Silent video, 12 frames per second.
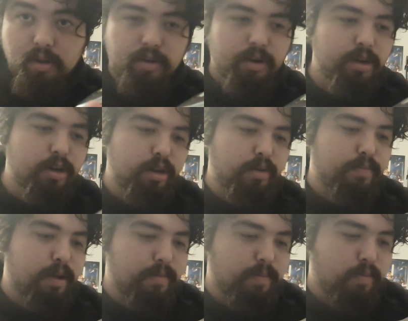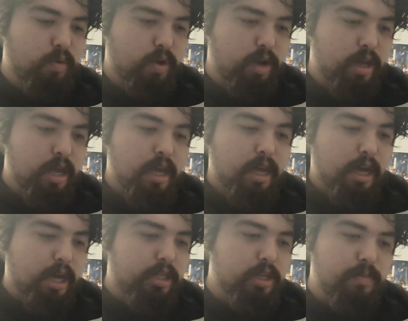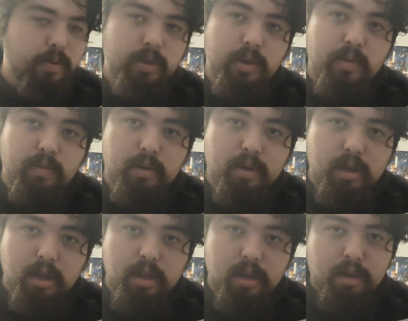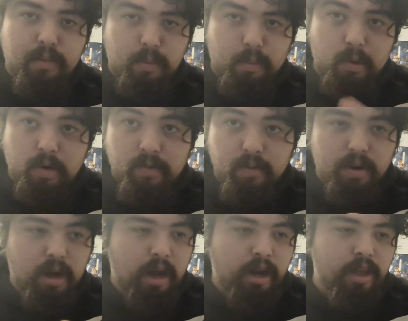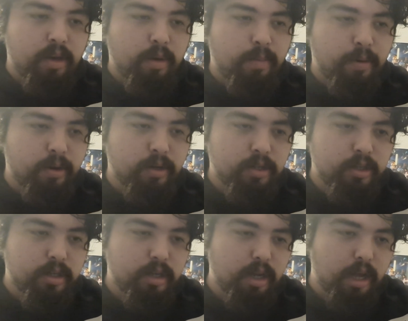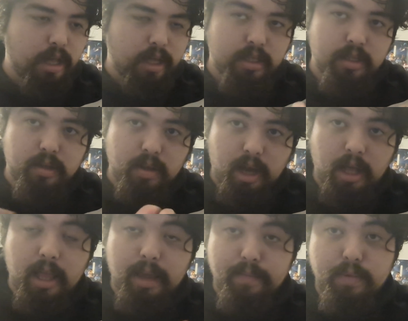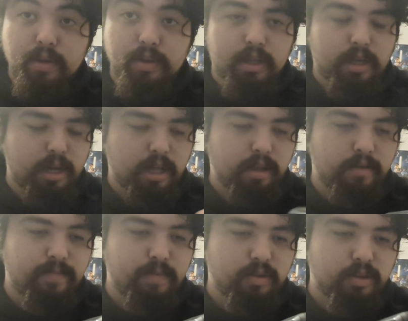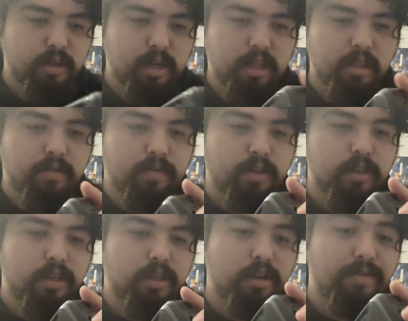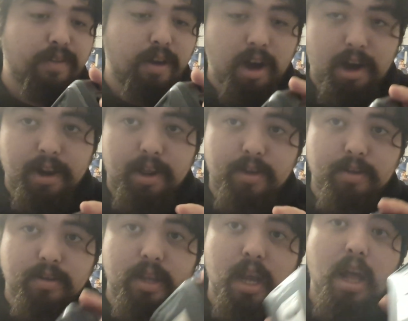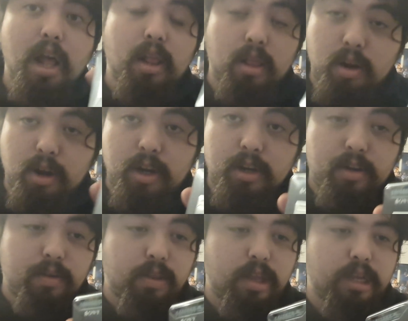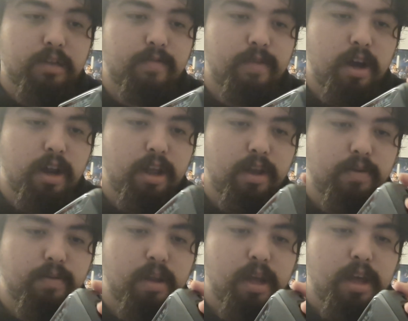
Lord, blah blah blah. I typically am a more of an audio person. I like music. I love music. I love listening to different audios, learning new things from audio